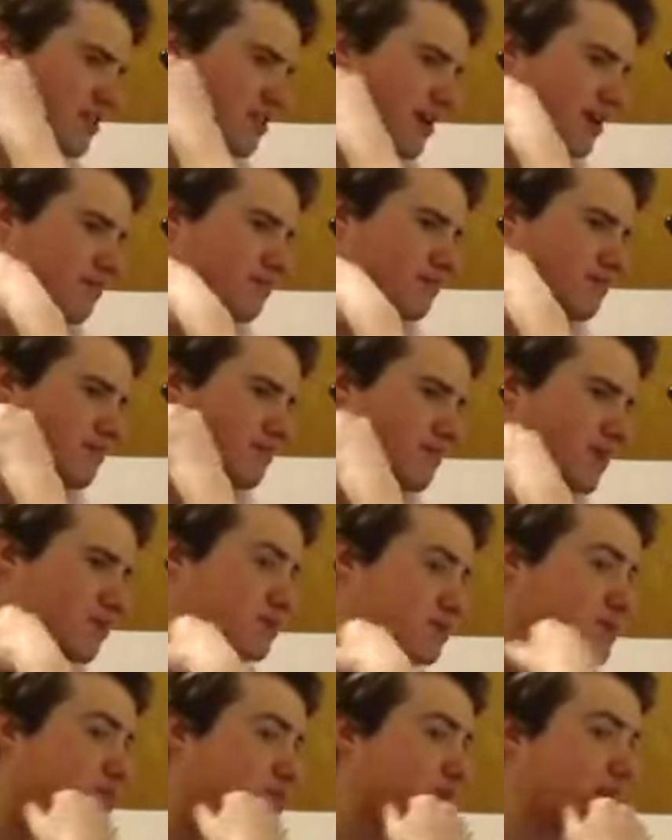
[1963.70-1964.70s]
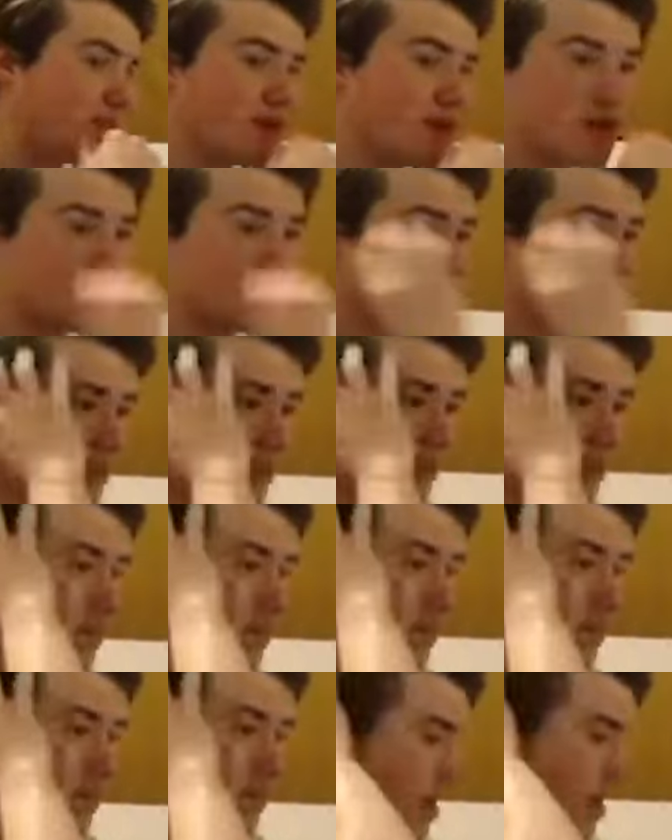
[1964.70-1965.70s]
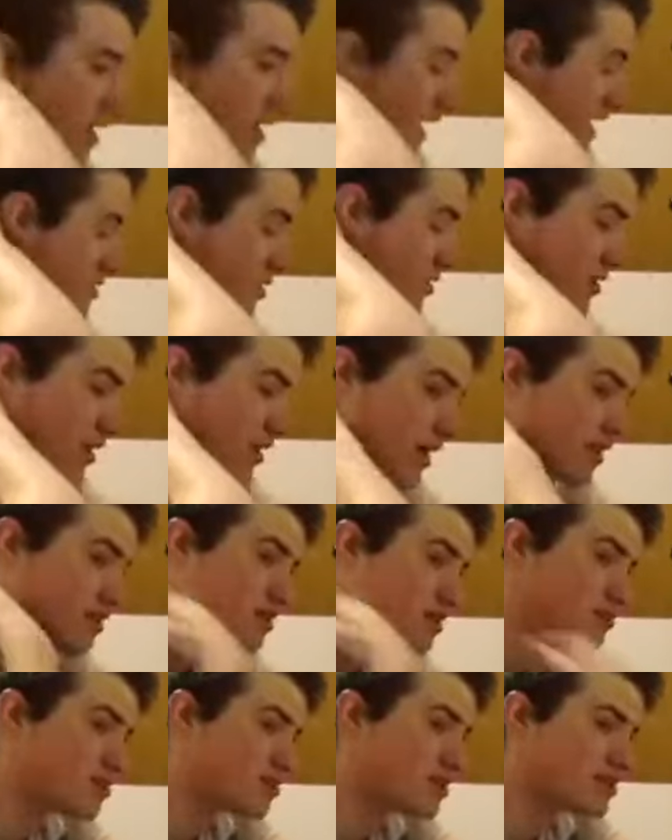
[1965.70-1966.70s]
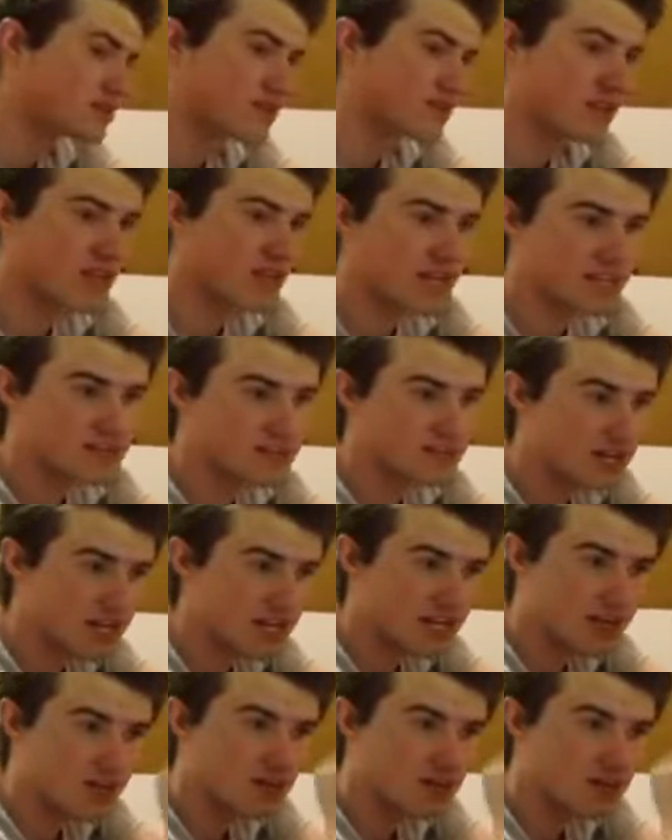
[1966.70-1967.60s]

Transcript: that. No, it was a lot of fun. I took a lot of liberties on the last night, and I